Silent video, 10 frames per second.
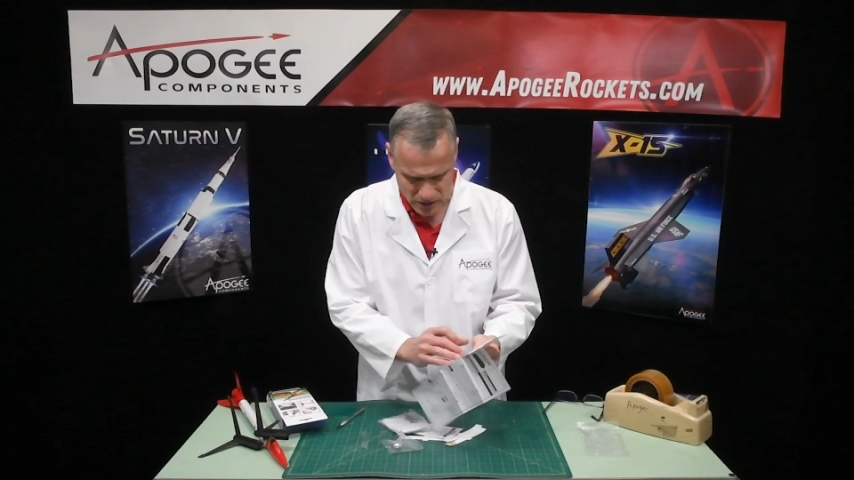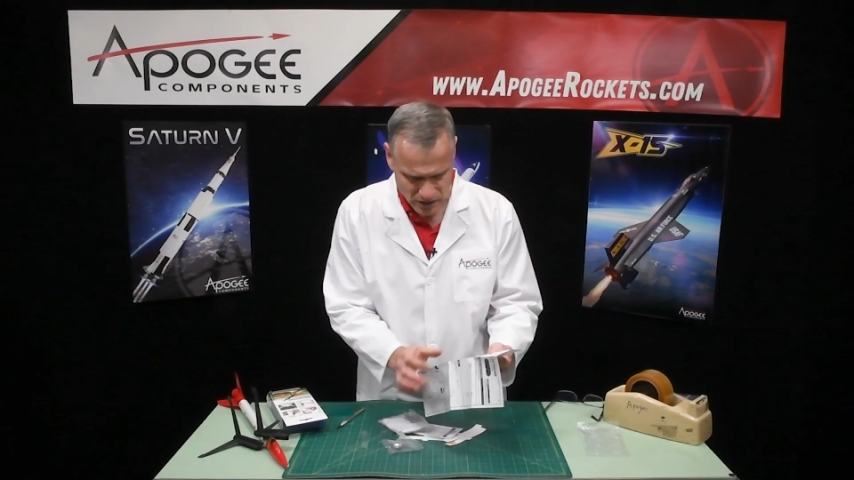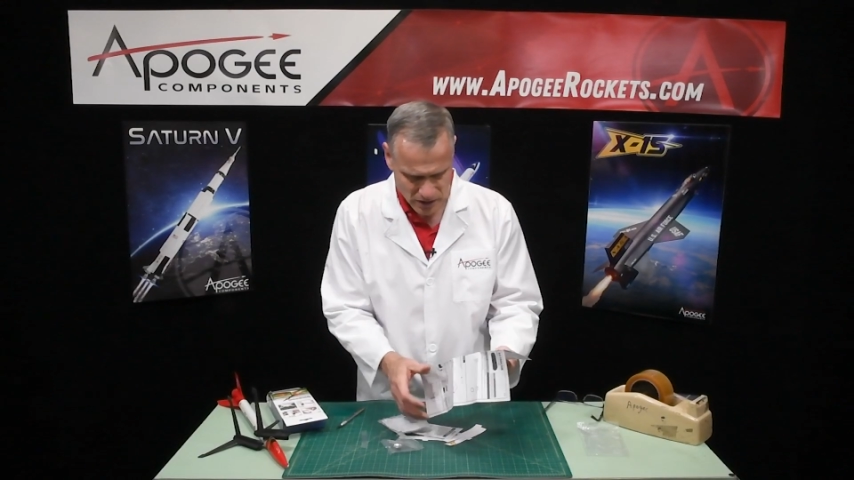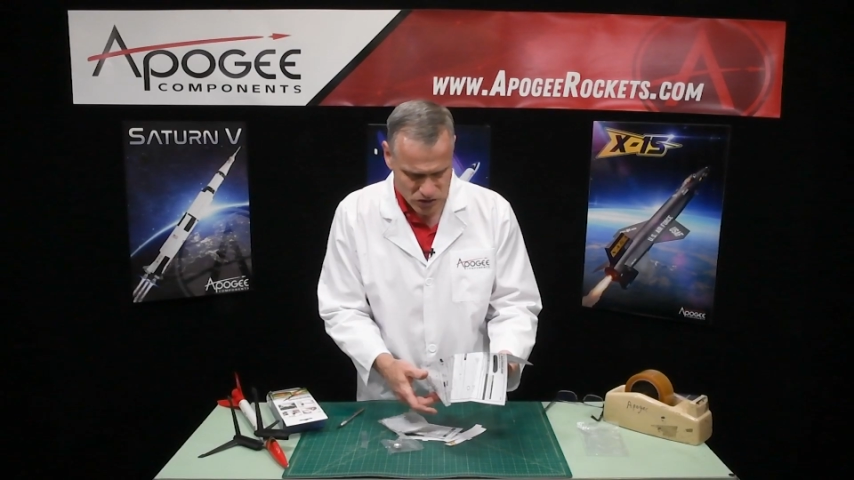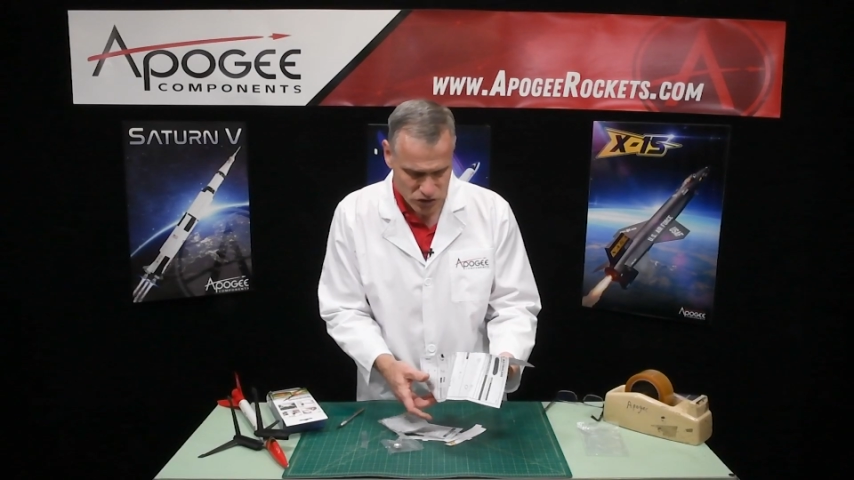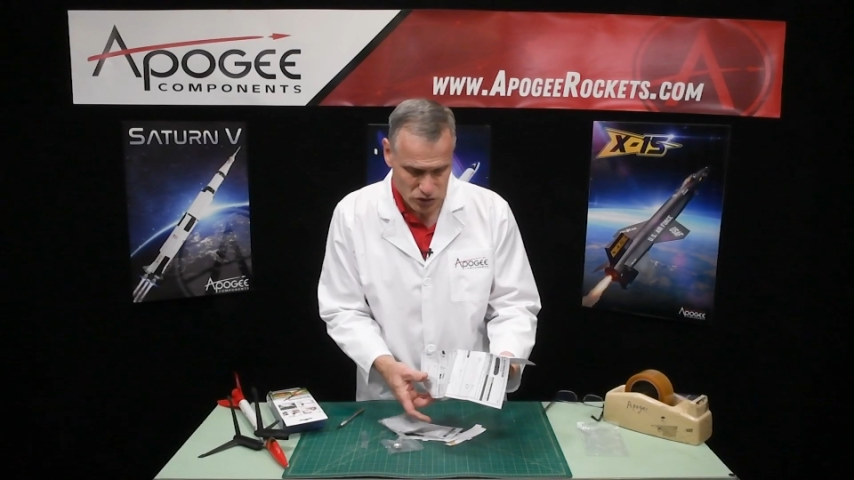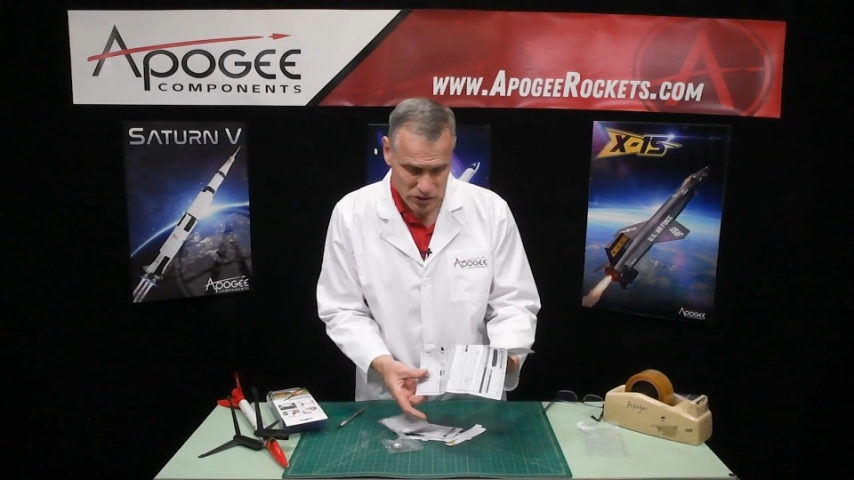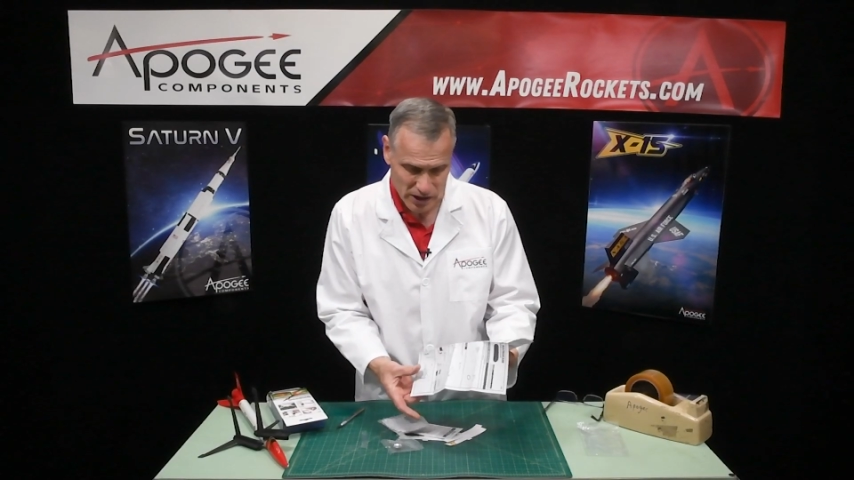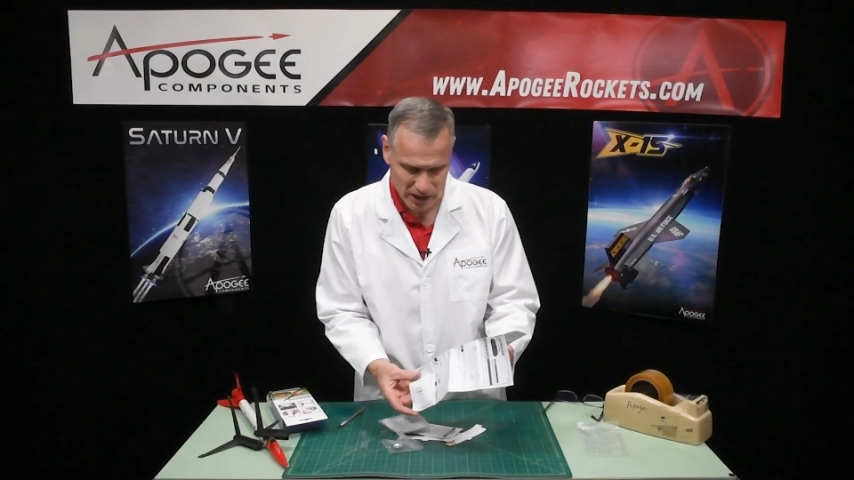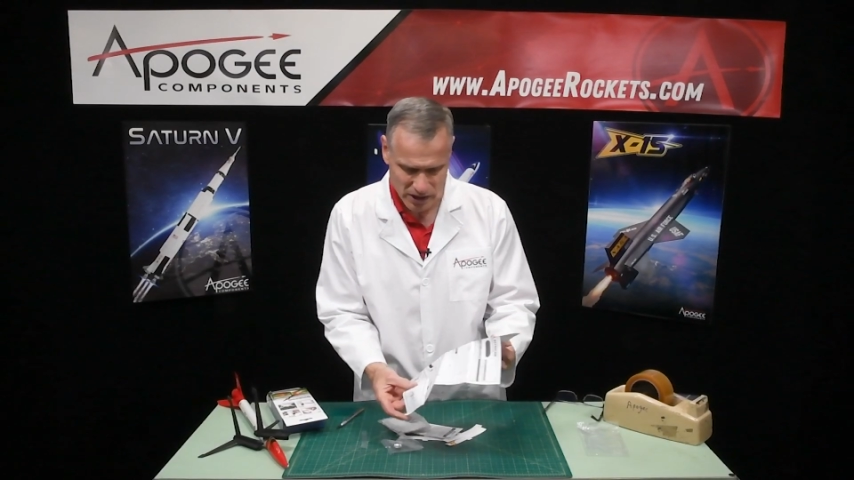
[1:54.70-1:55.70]
And it's
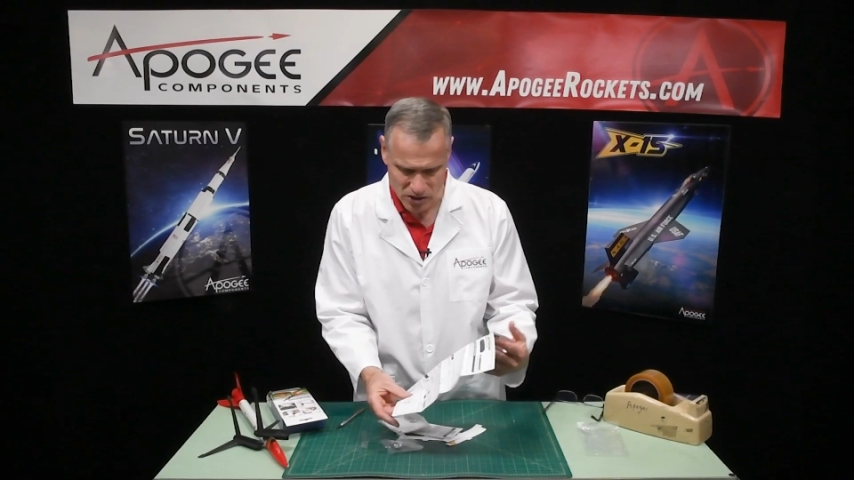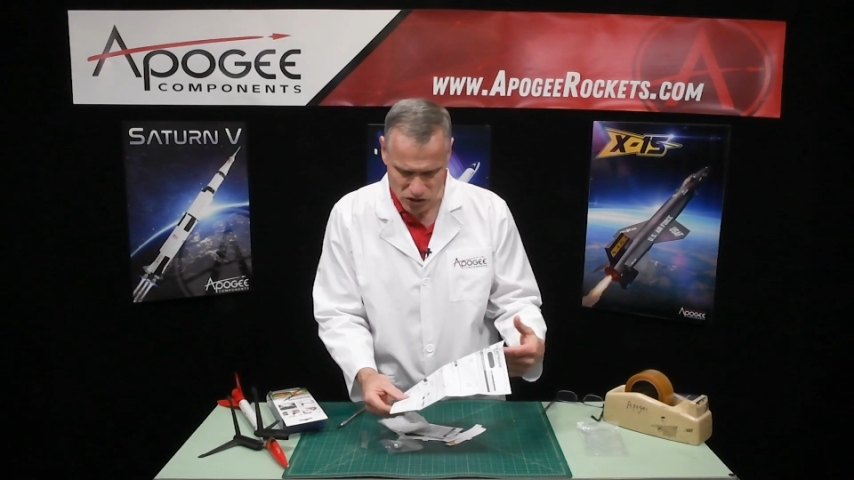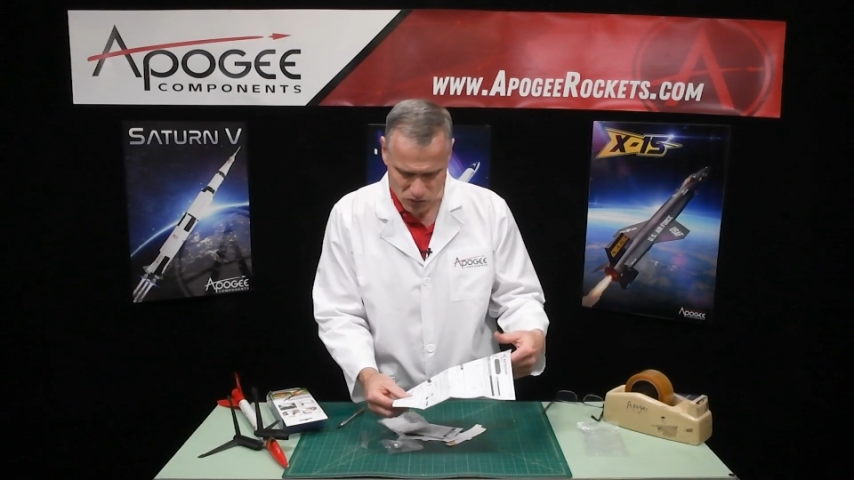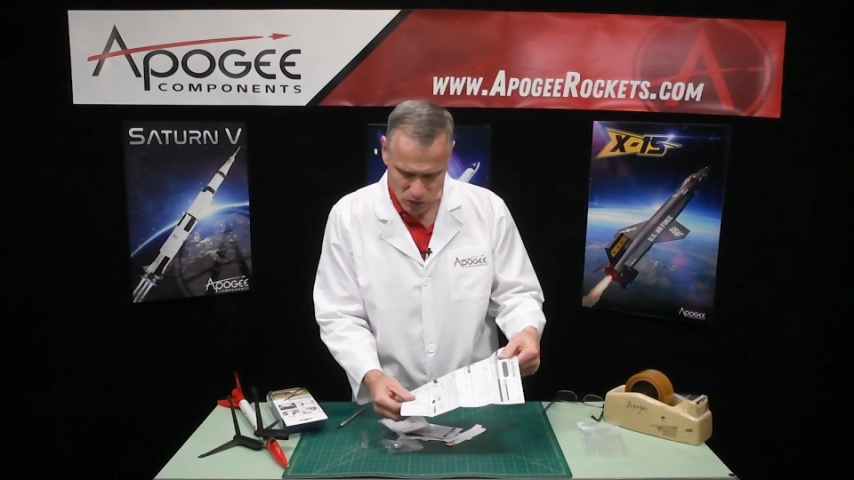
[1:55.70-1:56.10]
two-sided, just